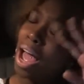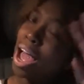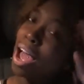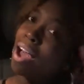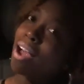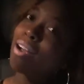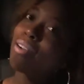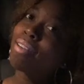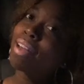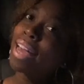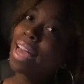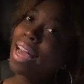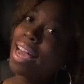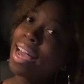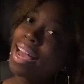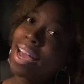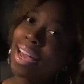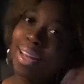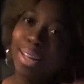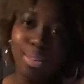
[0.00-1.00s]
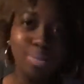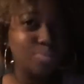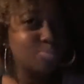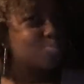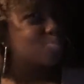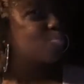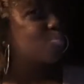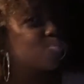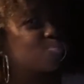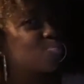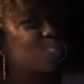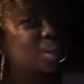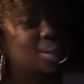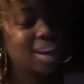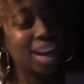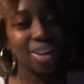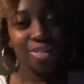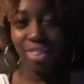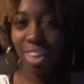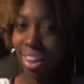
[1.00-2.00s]

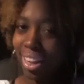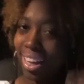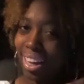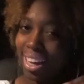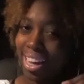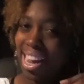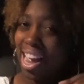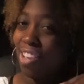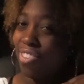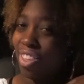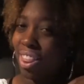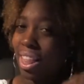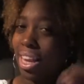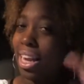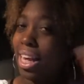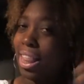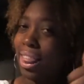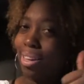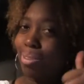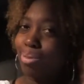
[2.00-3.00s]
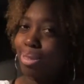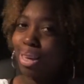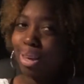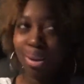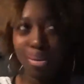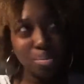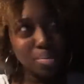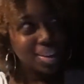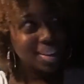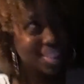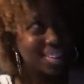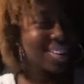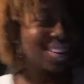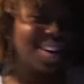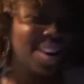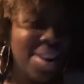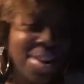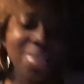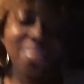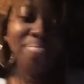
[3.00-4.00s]
Y'all feeling it? Thumbs up. But
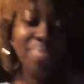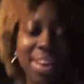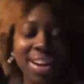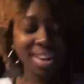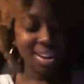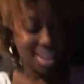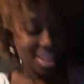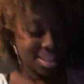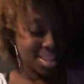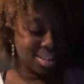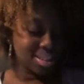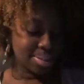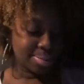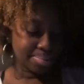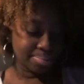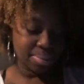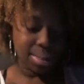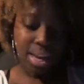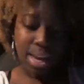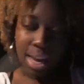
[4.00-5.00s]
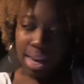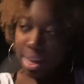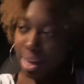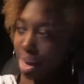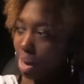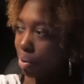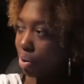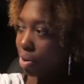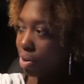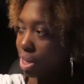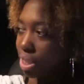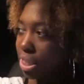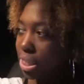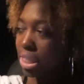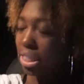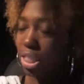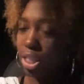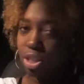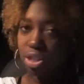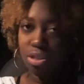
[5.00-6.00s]
yeah, we're going to
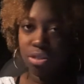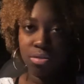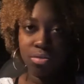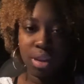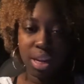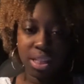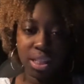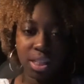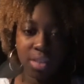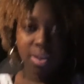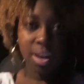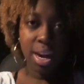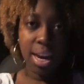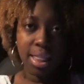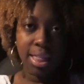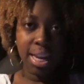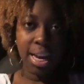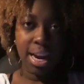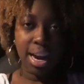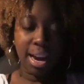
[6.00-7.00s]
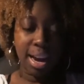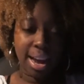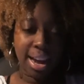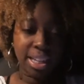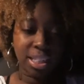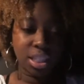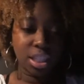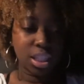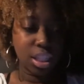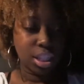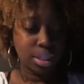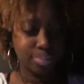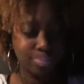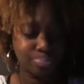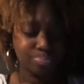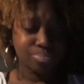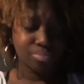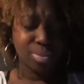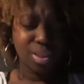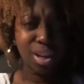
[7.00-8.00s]
this new restaurant that I actually
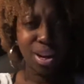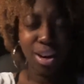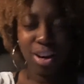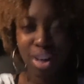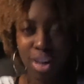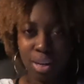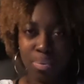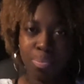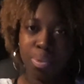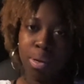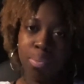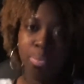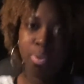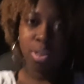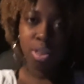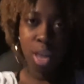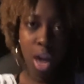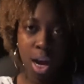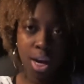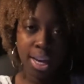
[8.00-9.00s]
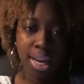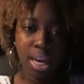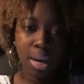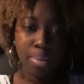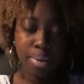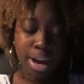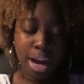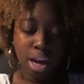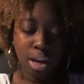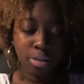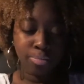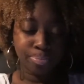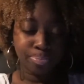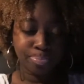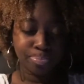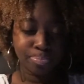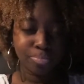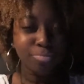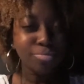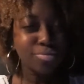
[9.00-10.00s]
heard people talking about
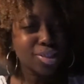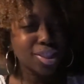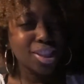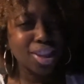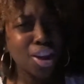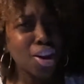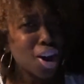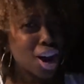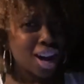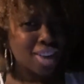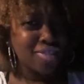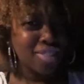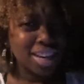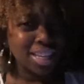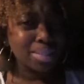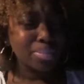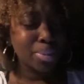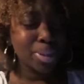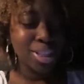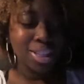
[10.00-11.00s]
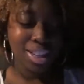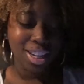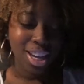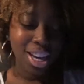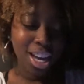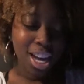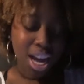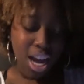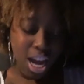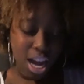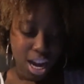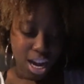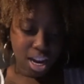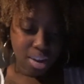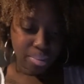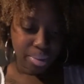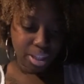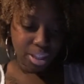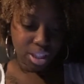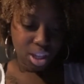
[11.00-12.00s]
on Facebook.
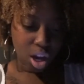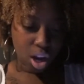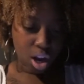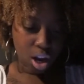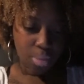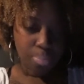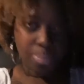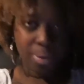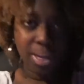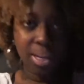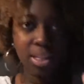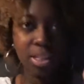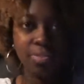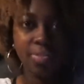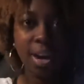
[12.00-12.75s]
It's called Peach